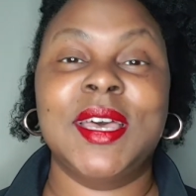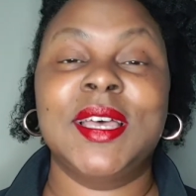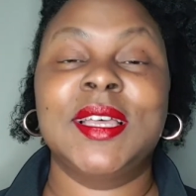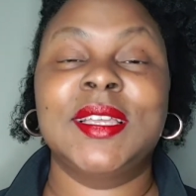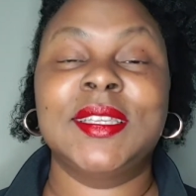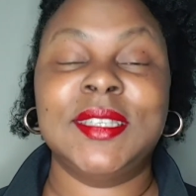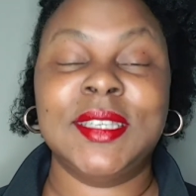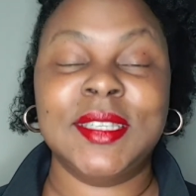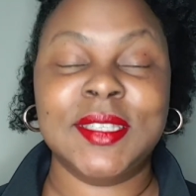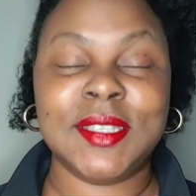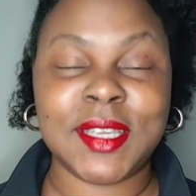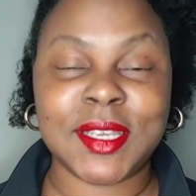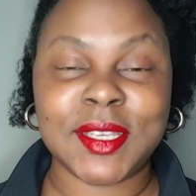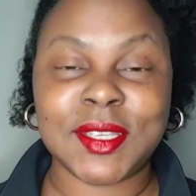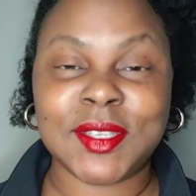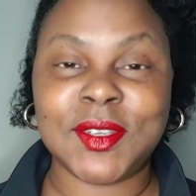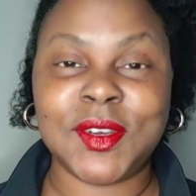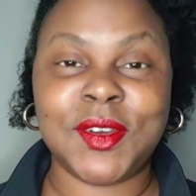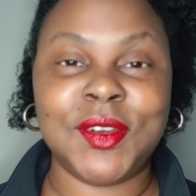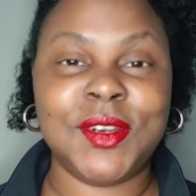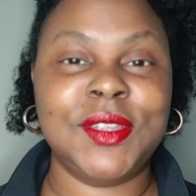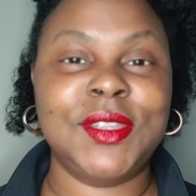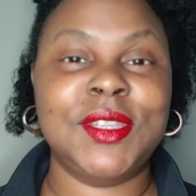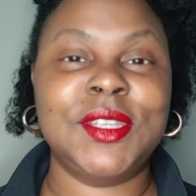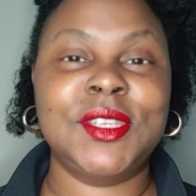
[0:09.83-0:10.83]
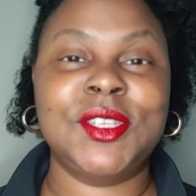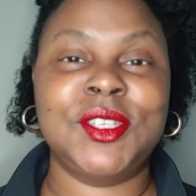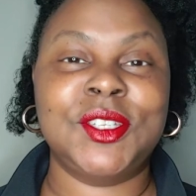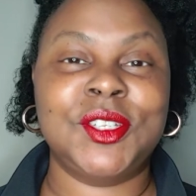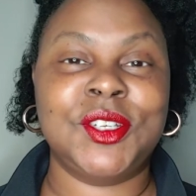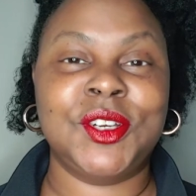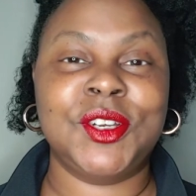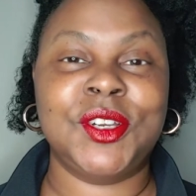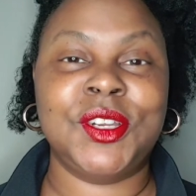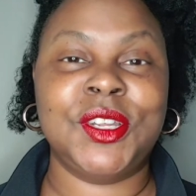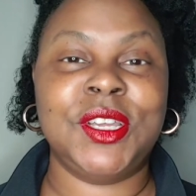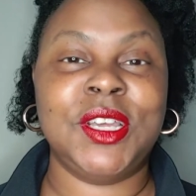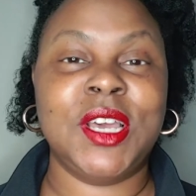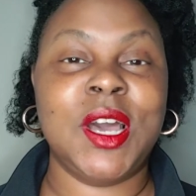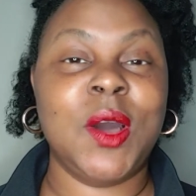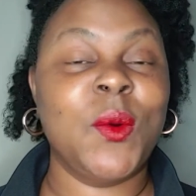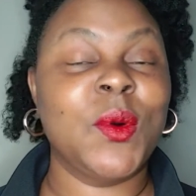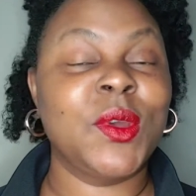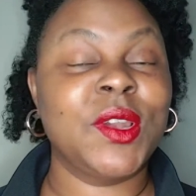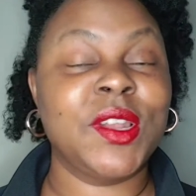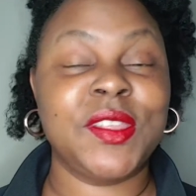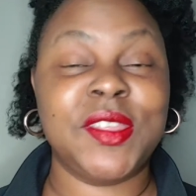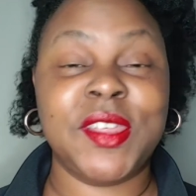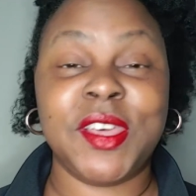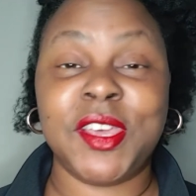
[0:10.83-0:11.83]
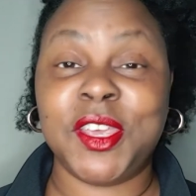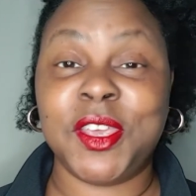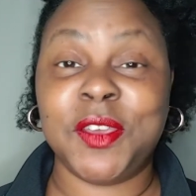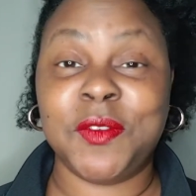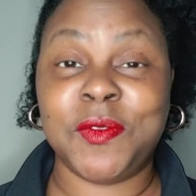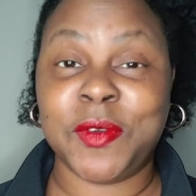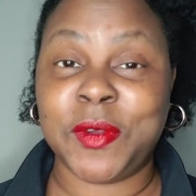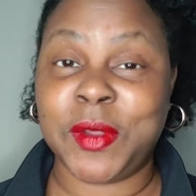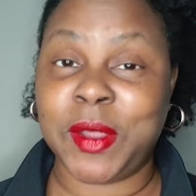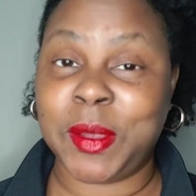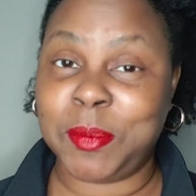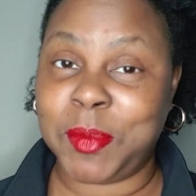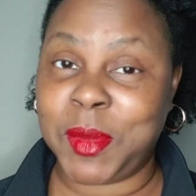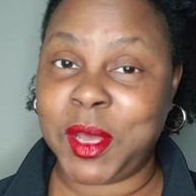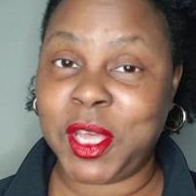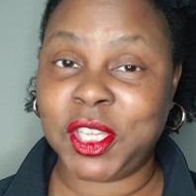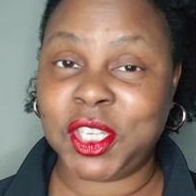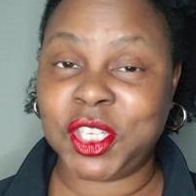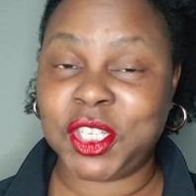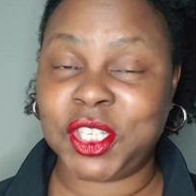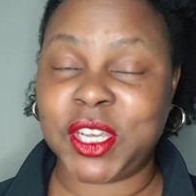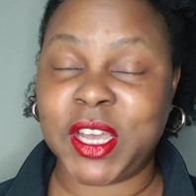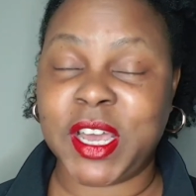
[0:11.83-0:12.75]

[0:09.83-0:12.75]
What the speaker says: since I started this journey, I want to thank you very much.